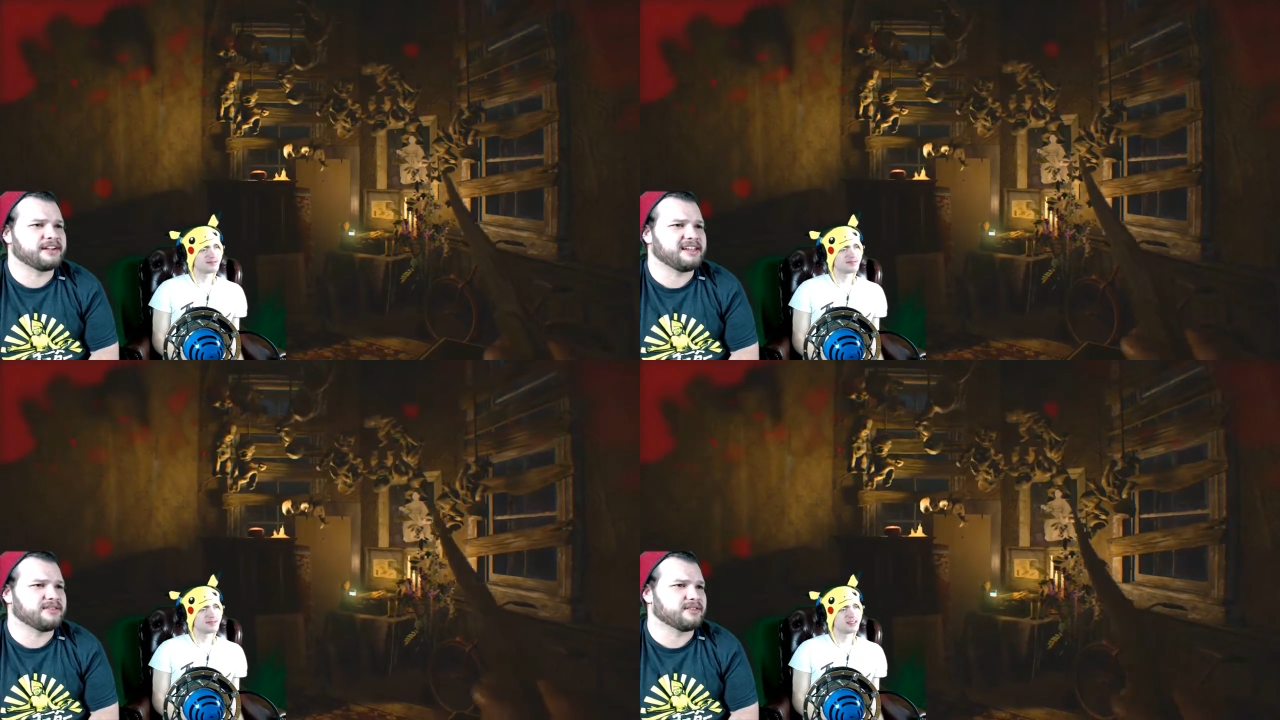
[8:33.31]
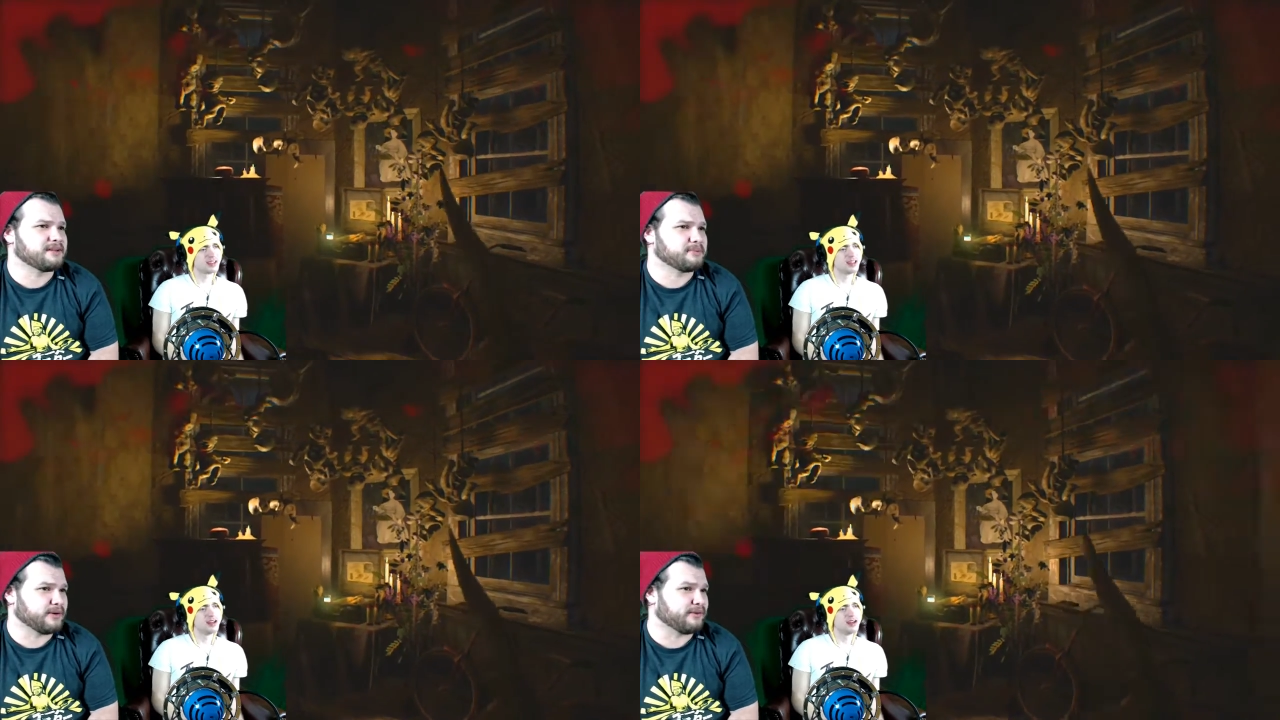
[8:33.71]
you think
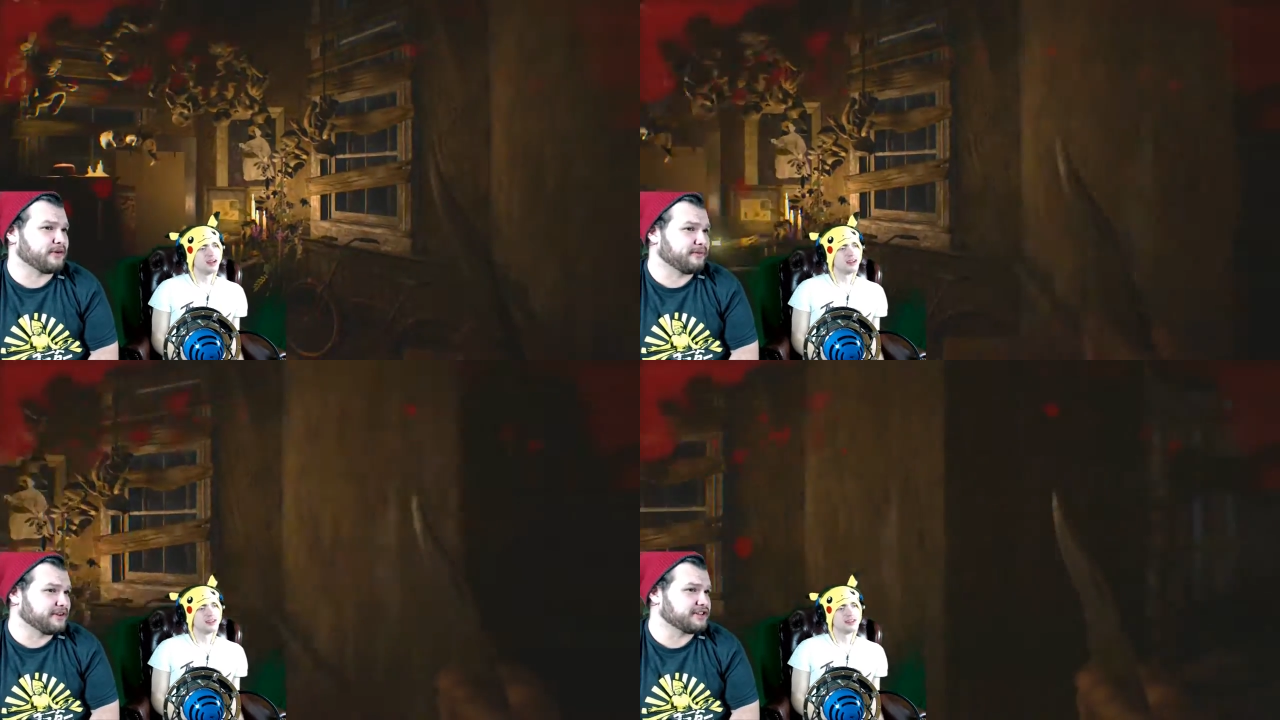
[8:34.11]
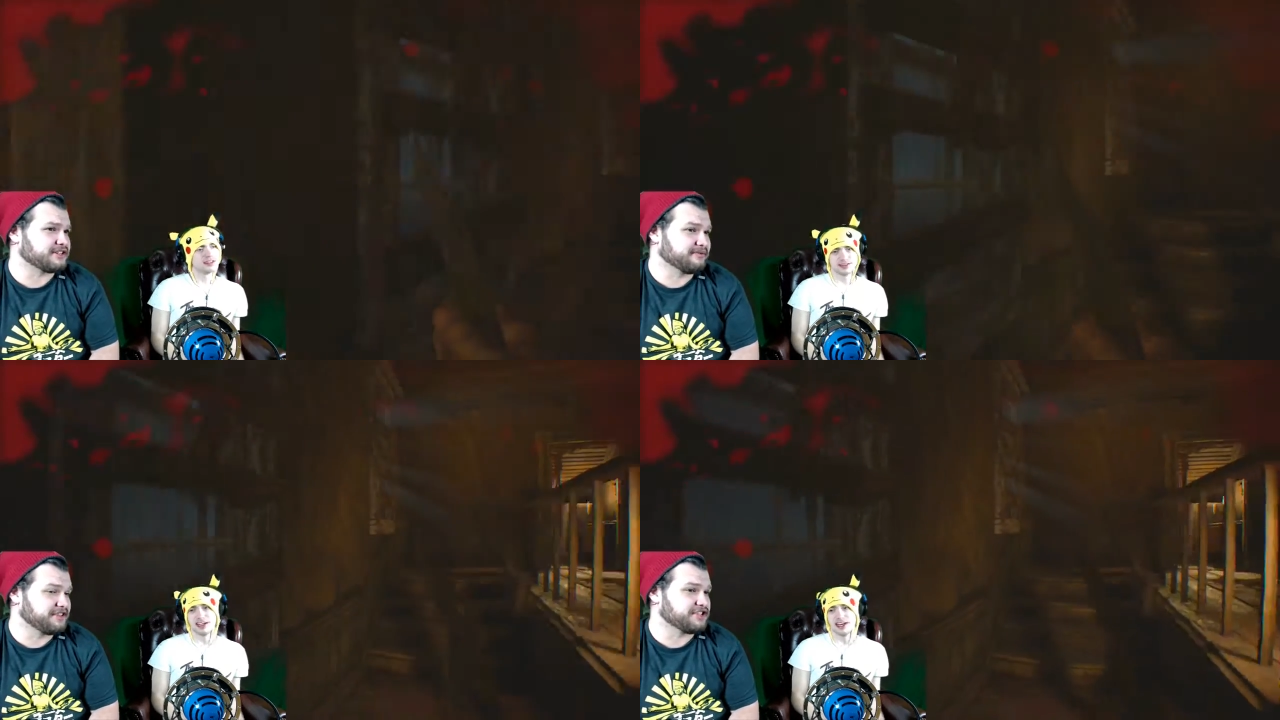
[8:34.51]
peripheral vision.
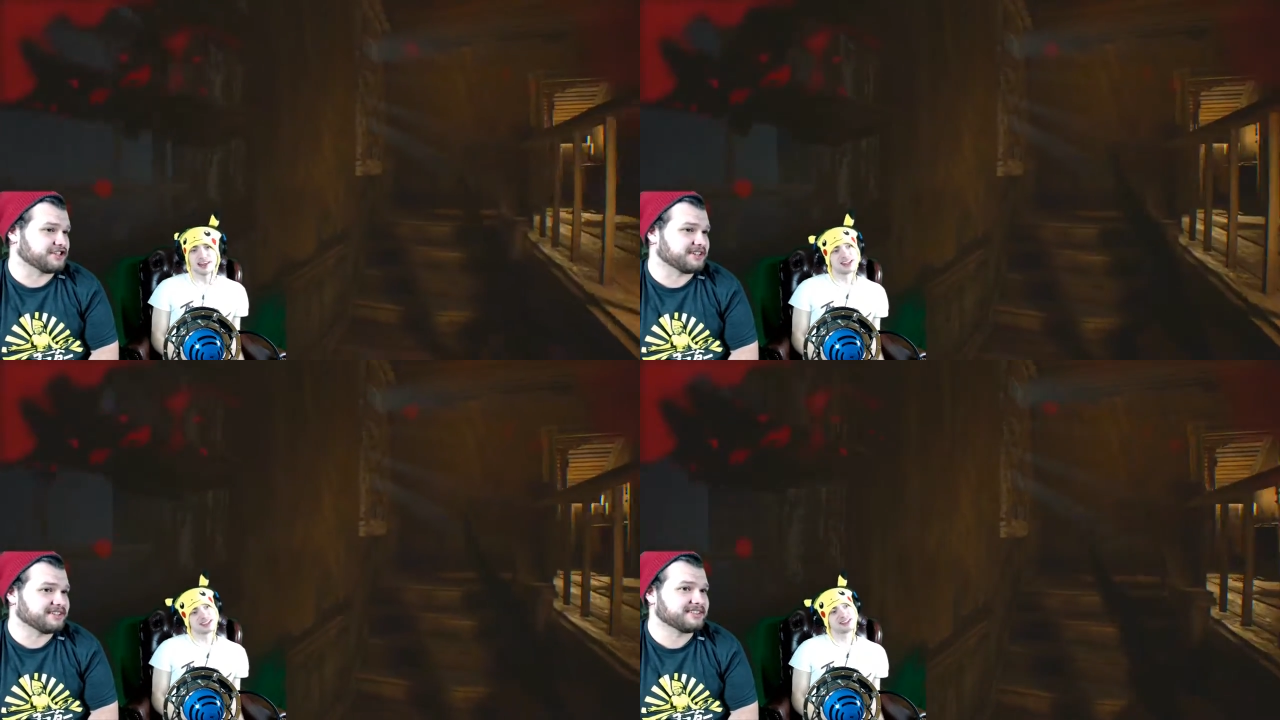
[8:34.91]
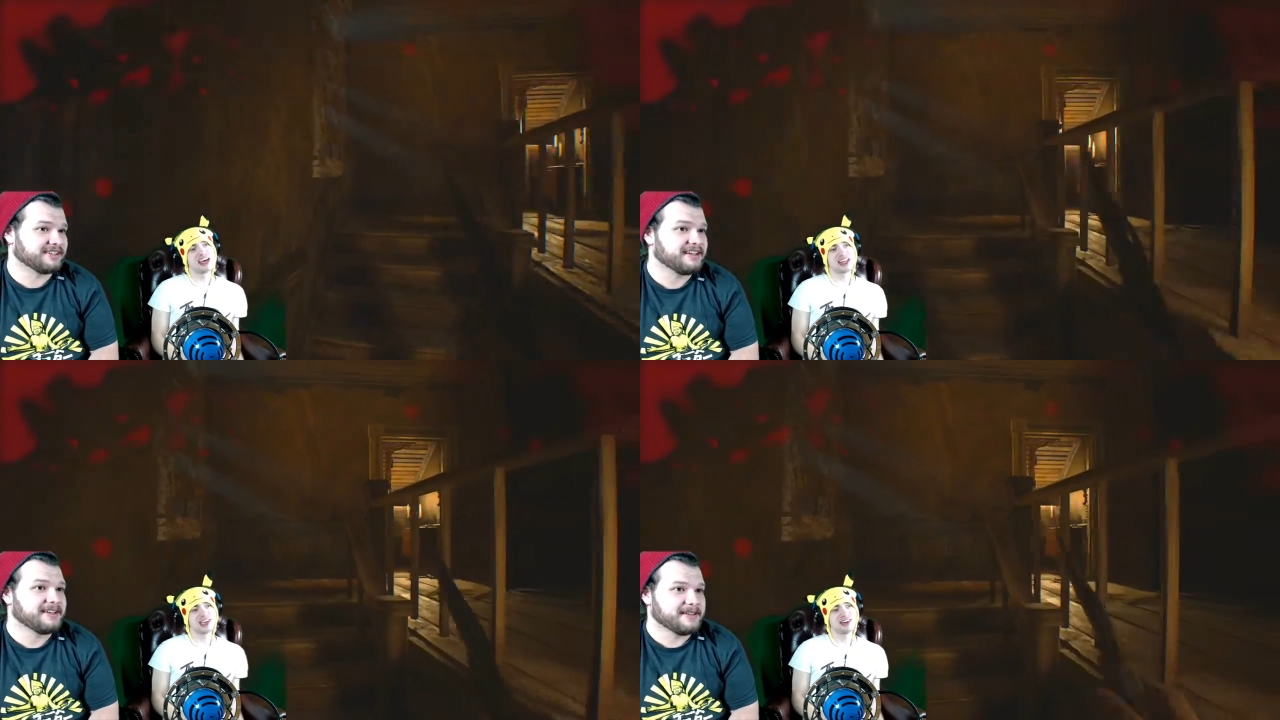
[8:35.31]
yeah, that's
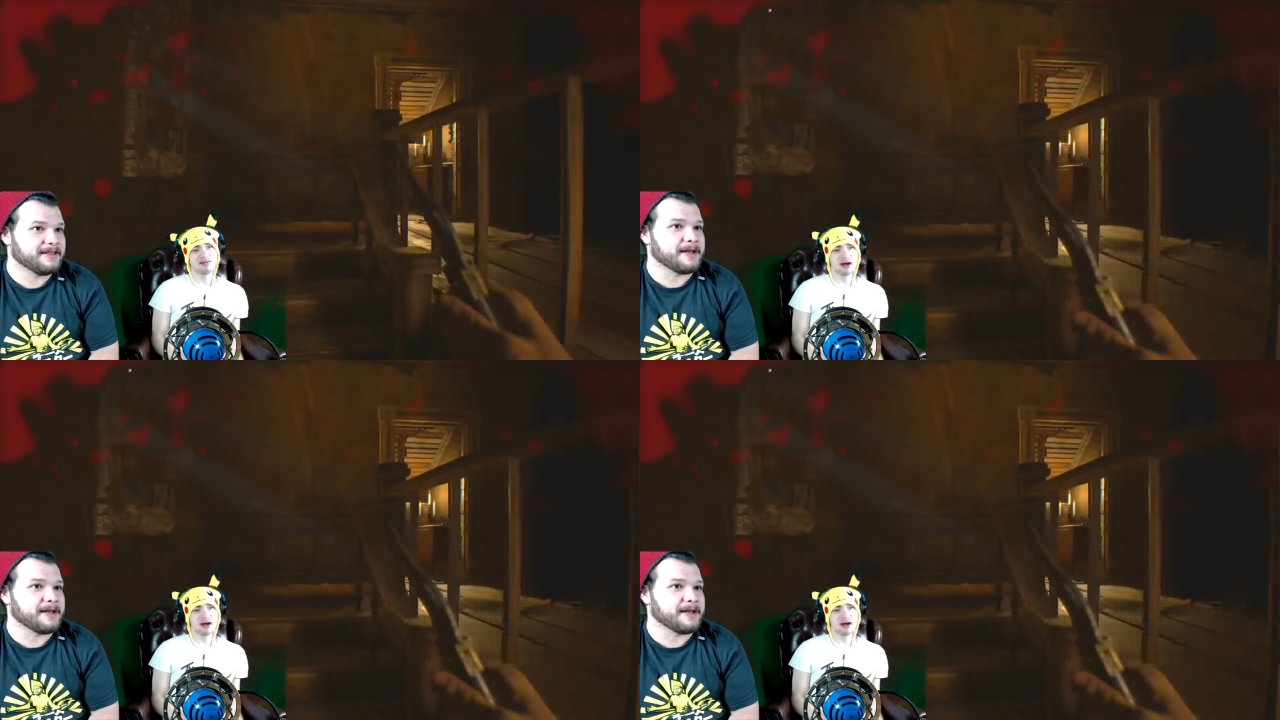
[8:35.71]
exactly what Yeah. my